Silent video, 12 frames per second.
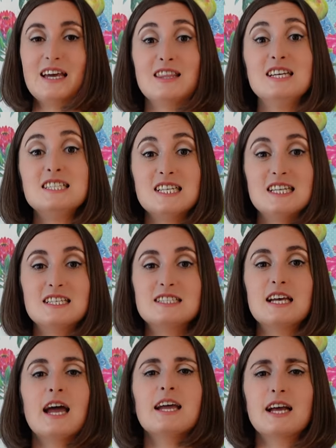This
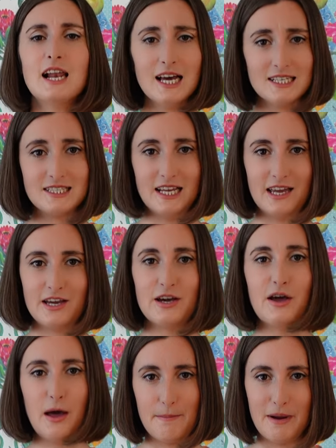is a classic
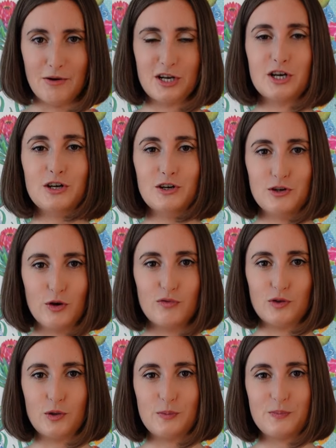American
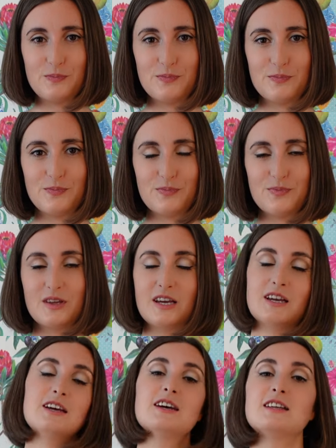novel.
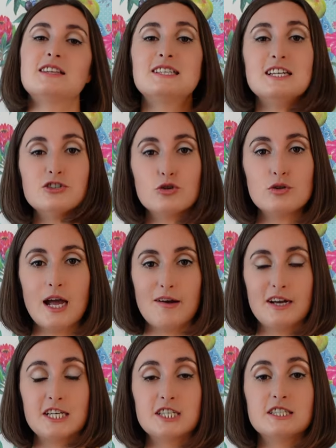The central
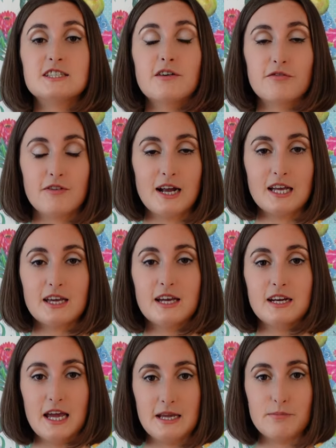characters are Frank
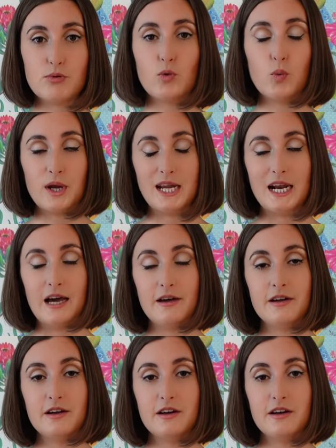and April Wheeler,